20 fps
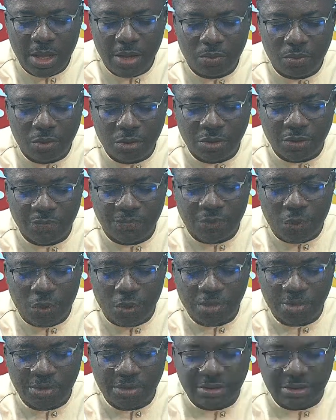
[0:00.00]
which of
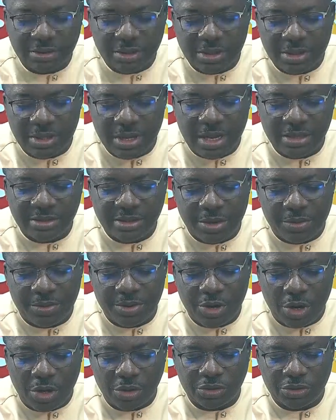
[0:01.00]
course there's a
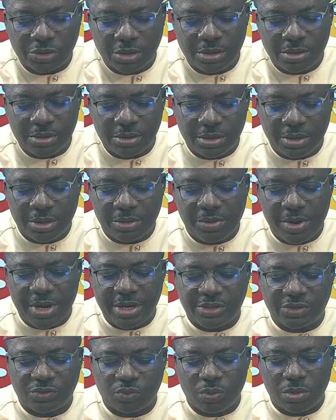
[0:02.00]
reduction. The
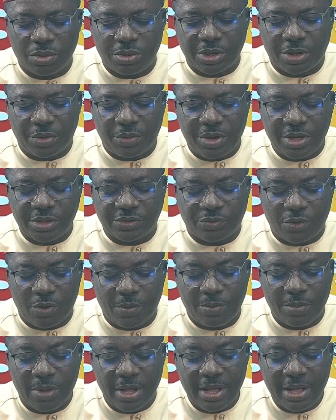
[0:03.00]
rates will decrease
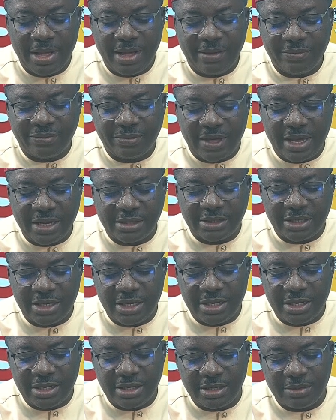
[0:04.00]
from
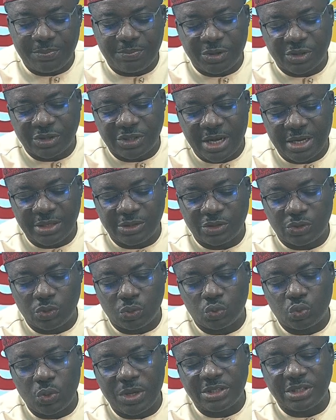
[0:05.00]
30%
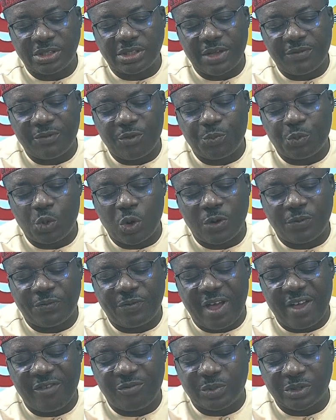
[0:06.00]
to
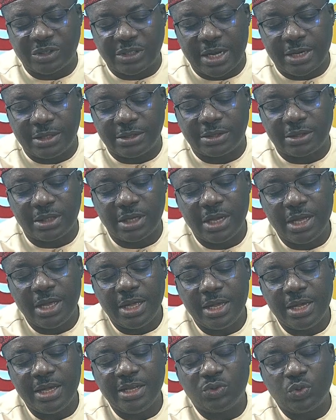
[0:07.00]
27.5%
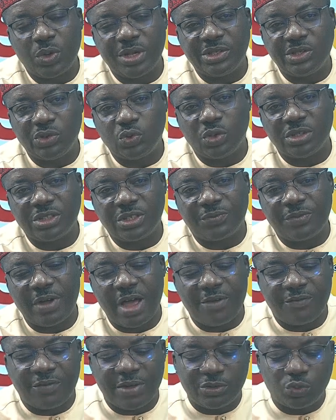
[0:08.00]
in
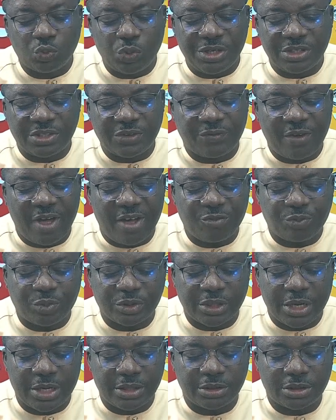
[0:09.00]
2025 and
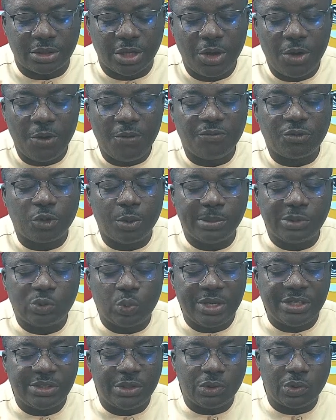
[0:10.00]
25% from
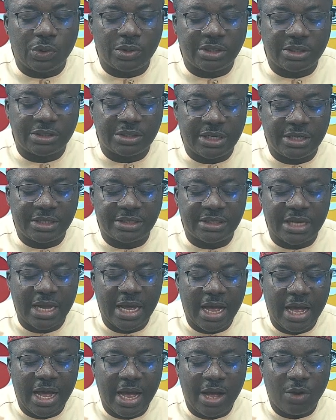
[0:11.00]
2026.
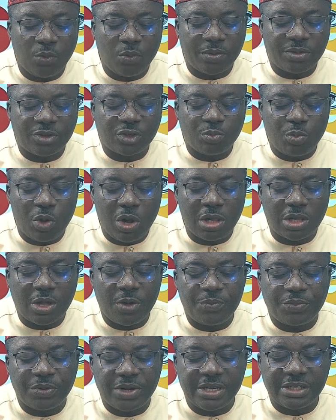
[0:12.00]
And with small
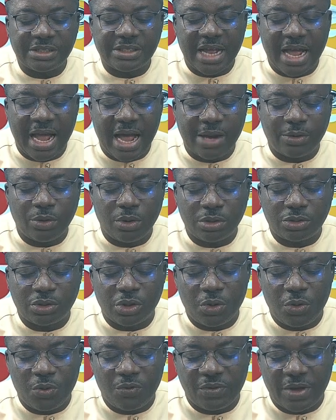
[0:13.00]
companies, annual
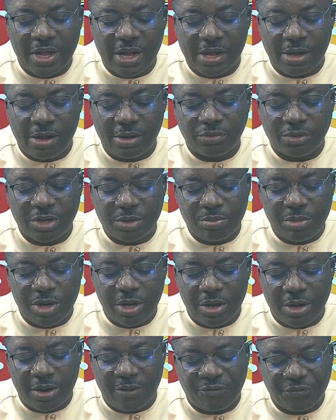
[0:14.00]
turnover 100
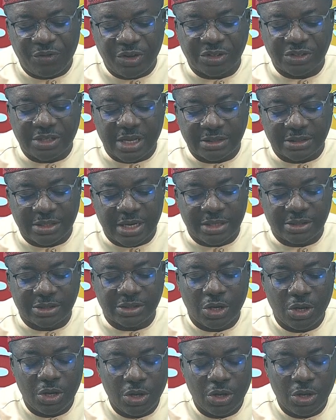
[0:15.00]
million and fixed assets